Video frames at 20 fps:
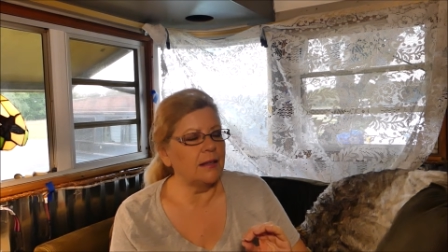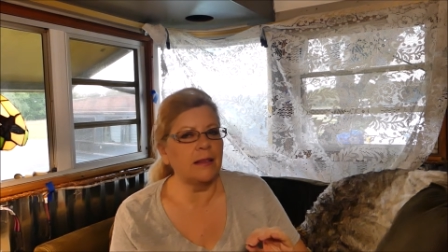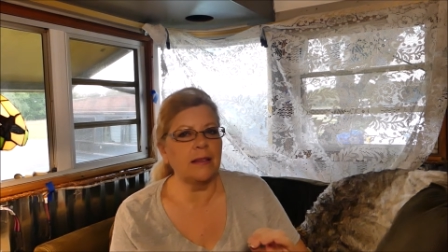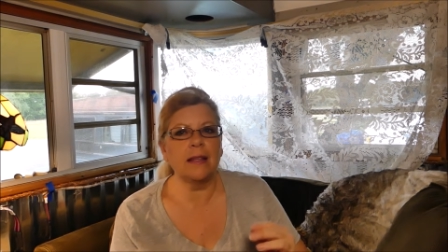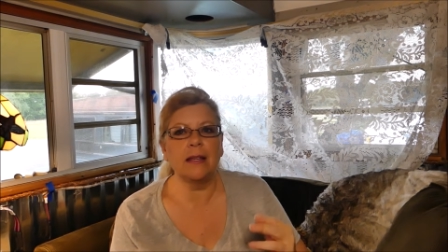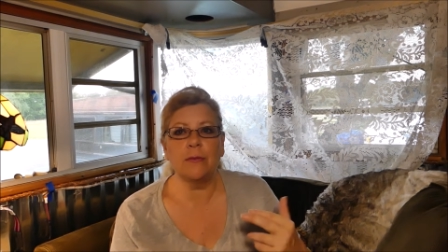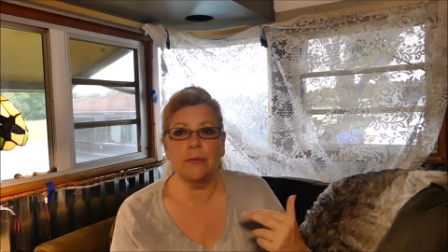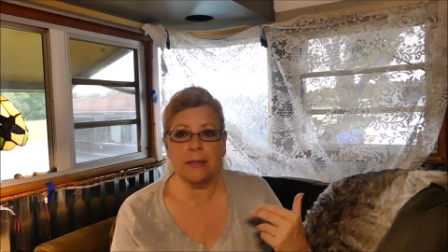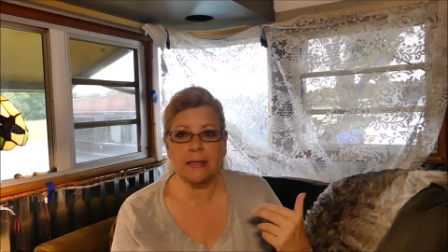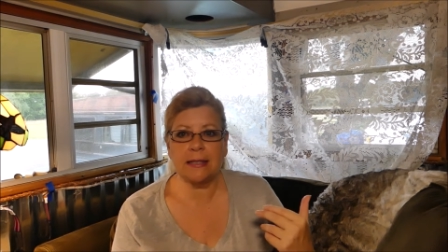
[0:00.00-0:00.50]

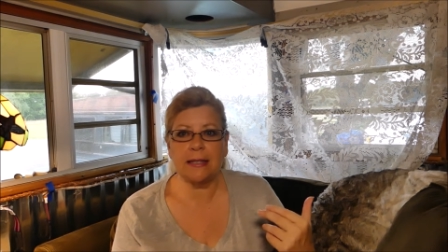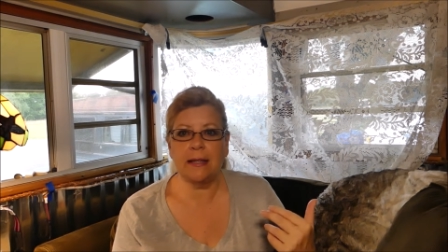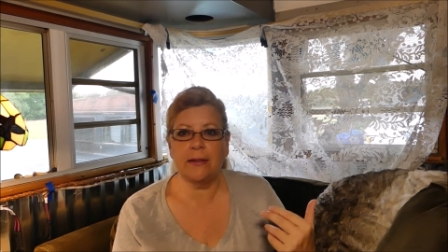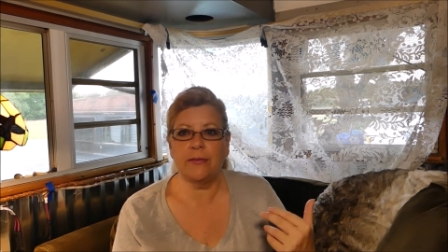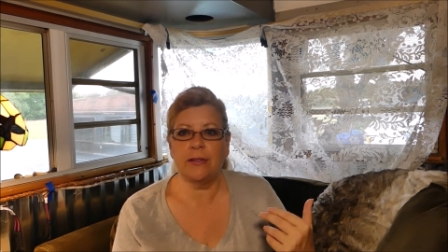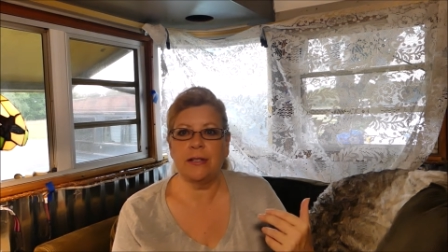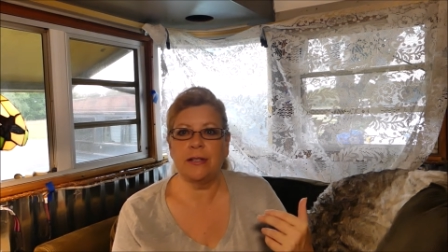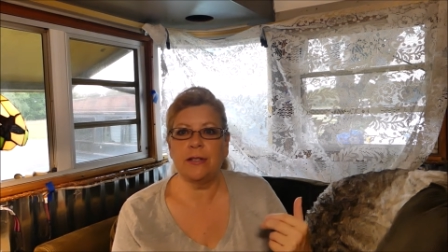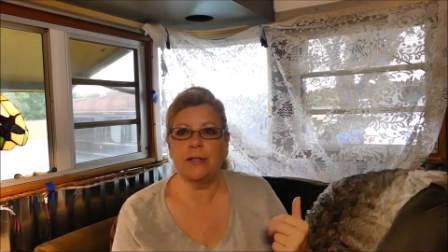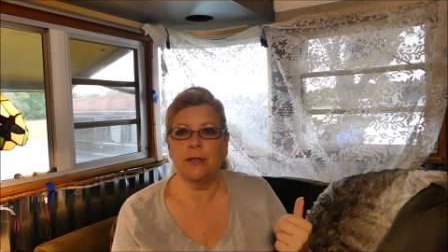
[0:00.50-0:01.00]
it was
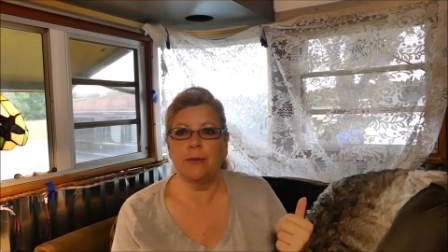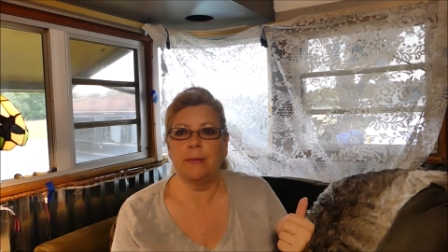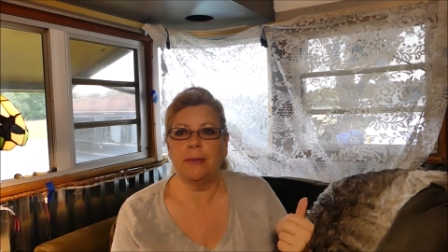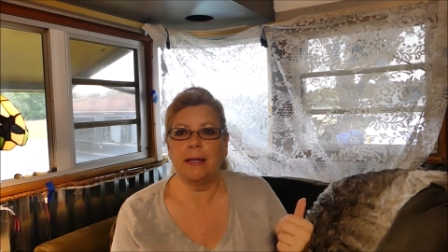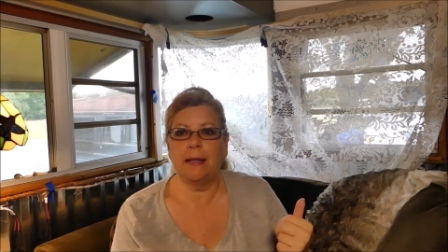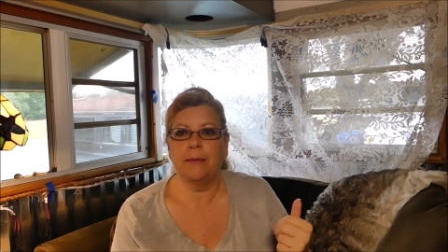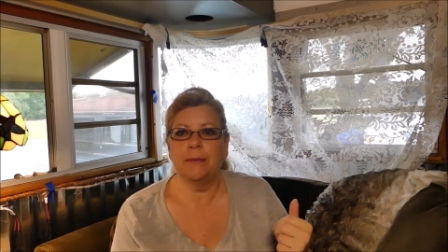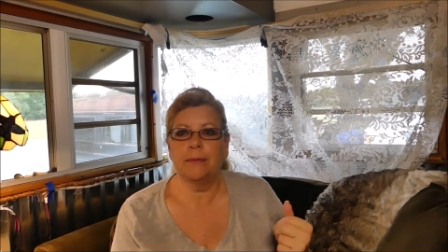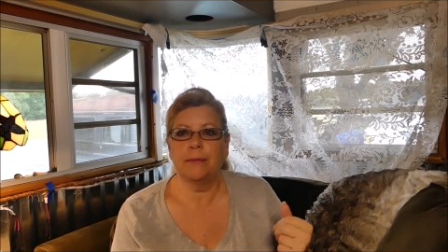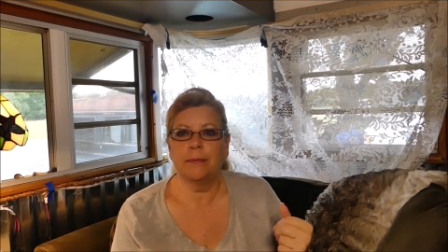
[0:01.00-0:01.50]
given to
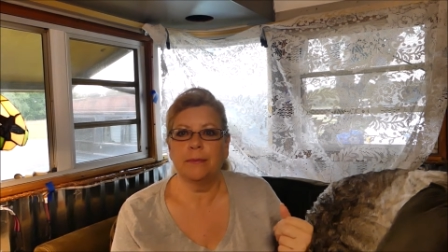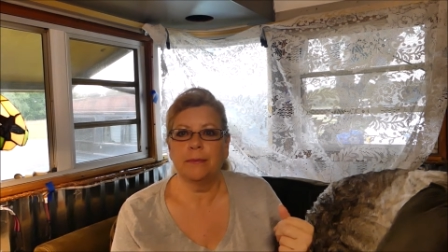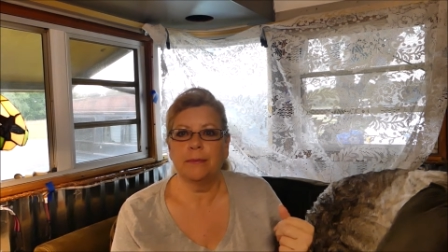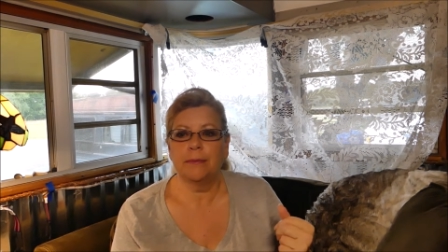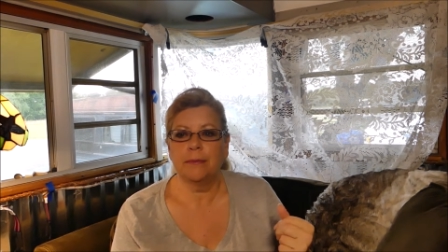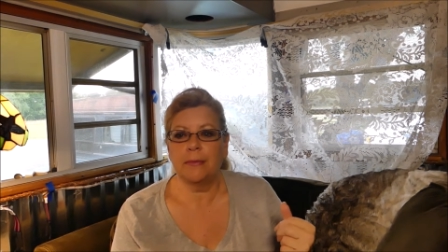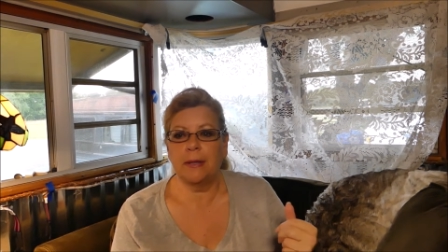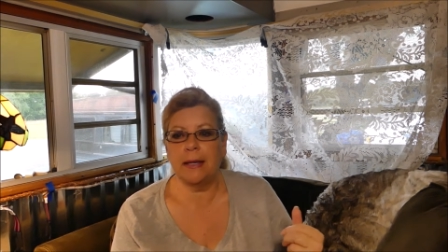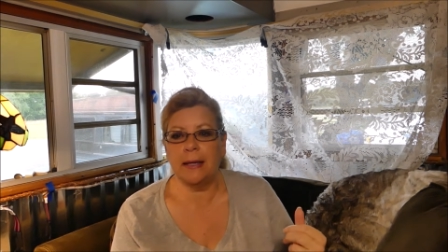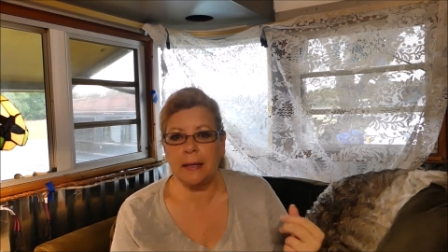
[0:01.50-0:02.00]
me
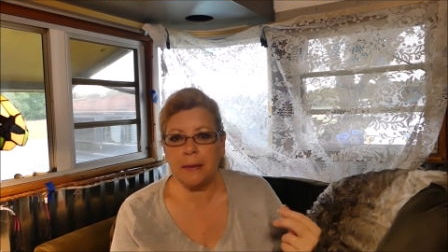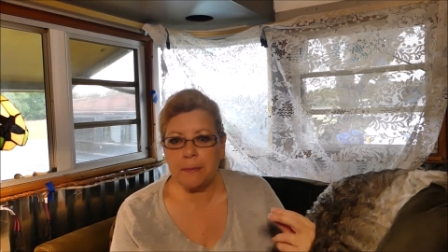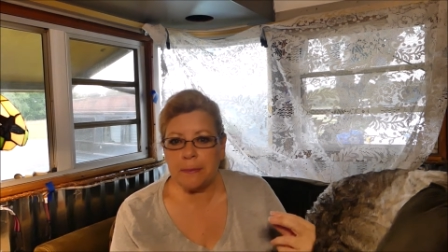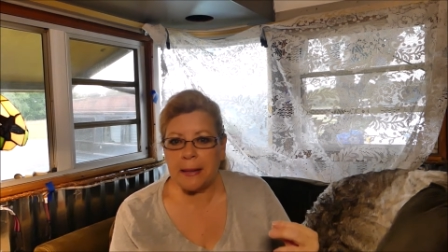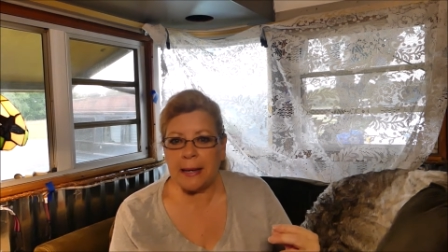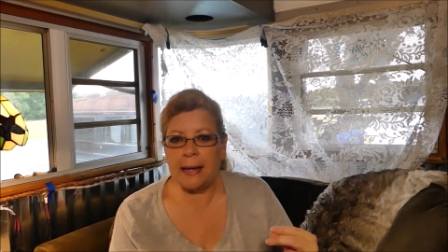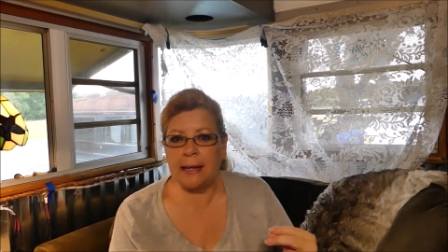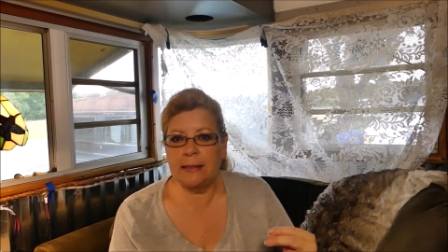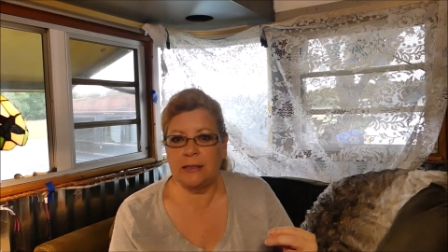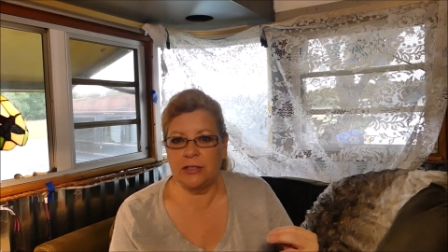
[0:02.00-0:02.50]
in
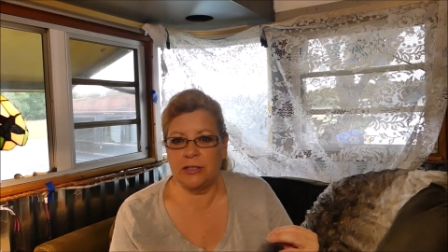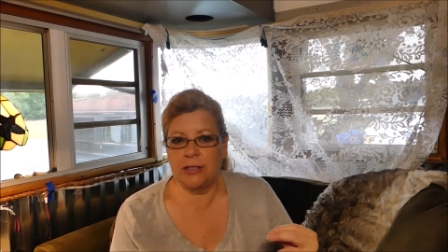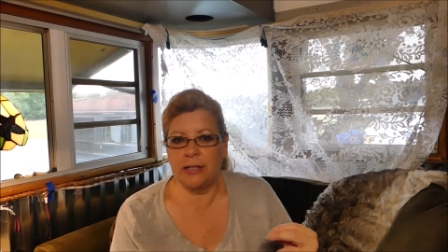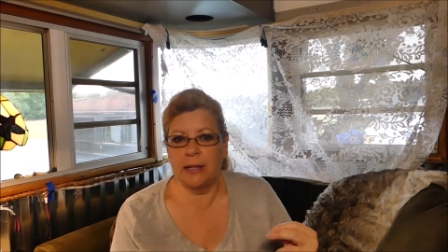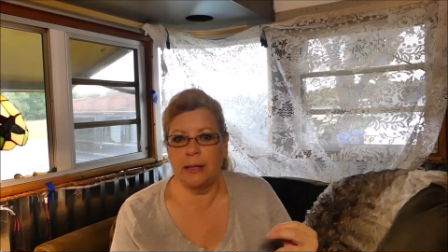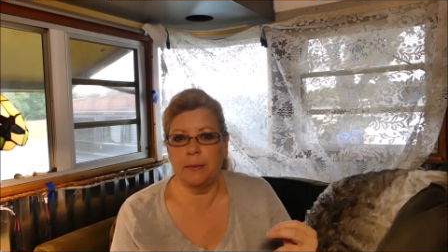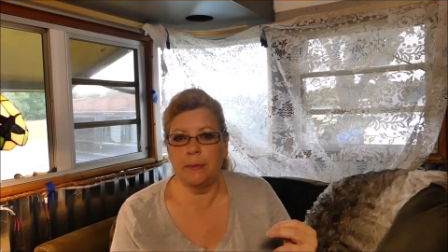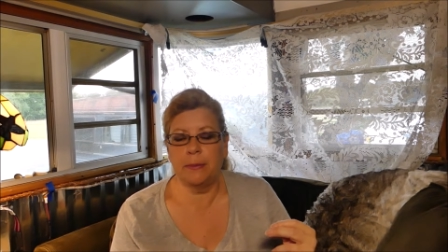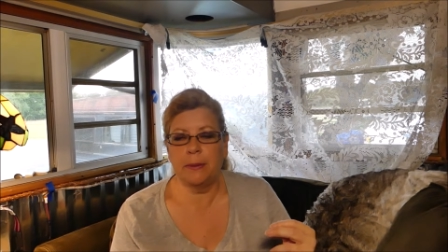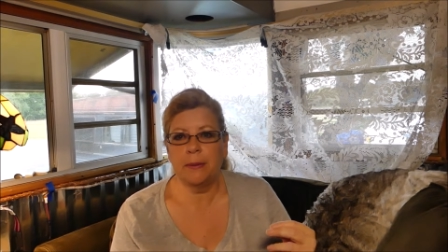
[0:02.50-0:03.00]
bad
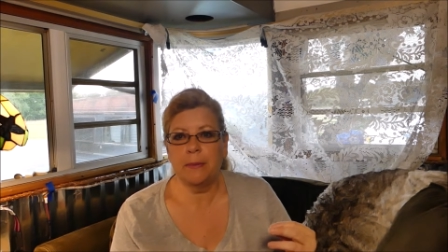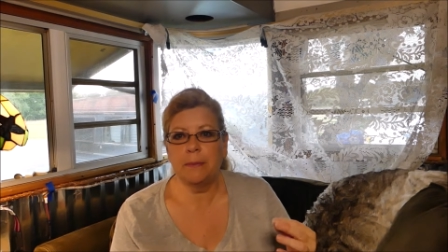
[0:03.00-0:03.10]
shape,